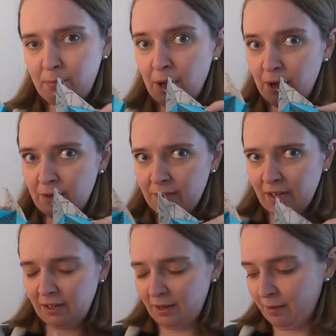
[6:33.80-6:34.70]

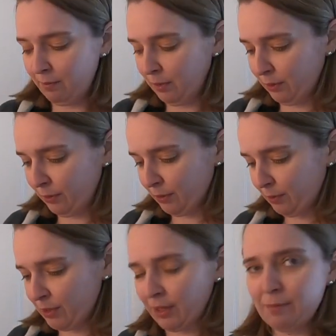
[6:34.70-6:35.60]
perfectly on both,
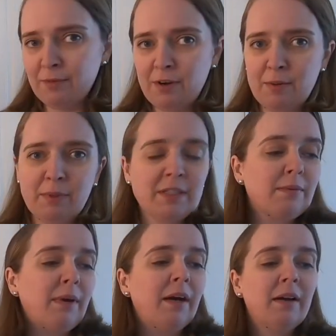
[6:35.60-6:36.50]
which I'm very pleased
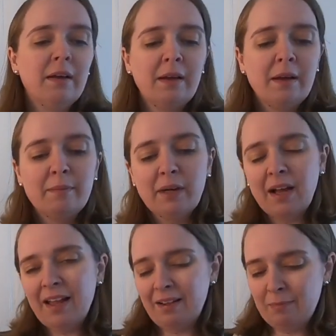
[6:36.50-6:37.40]
about. But
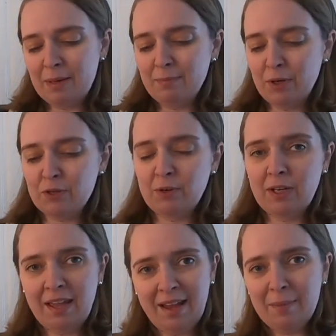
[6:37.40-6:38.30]
I have been
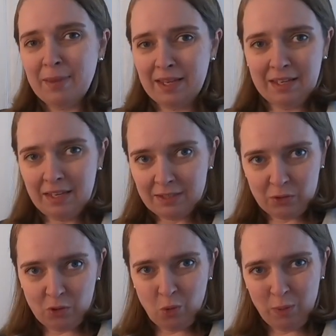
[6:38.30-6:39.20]
wondering how big is
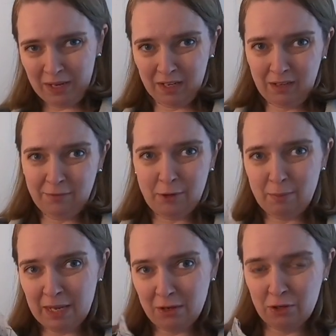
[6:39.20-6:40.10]
too big for a
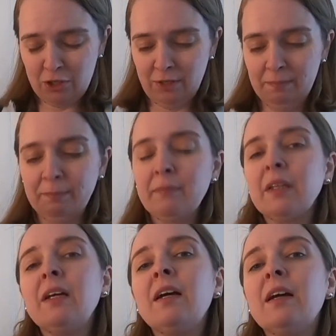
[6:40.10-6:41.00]
pincushion.
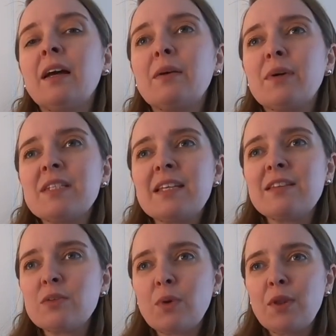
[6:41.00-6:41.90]
And I want to say
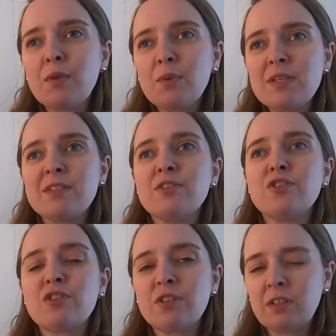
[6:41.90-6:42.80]
this is one of the reasons
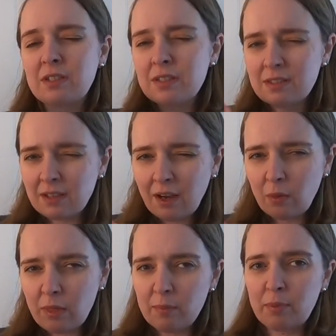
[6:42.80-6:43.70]
you should stick
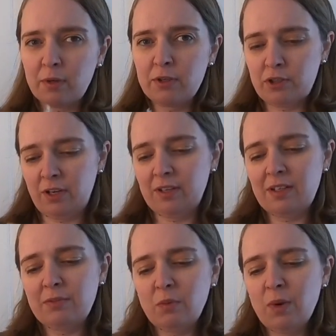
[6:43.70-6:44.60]
with the project
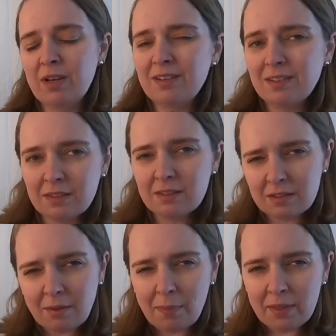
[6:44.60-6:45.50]
even when it's
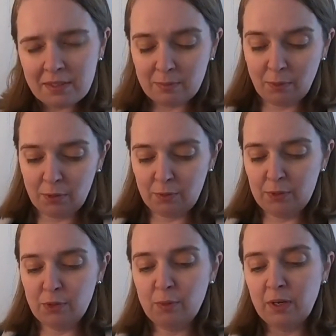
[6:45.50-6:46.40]
something's
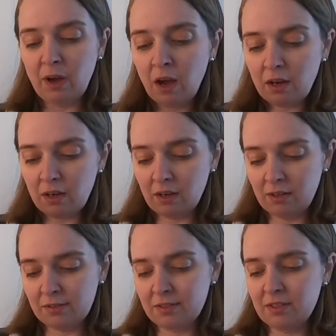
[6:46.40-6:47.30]
bothering you,
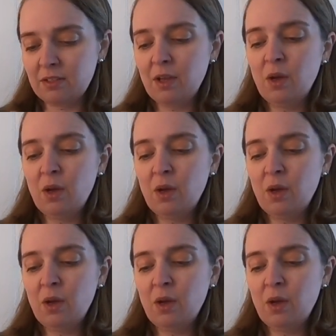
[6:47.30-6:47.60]
because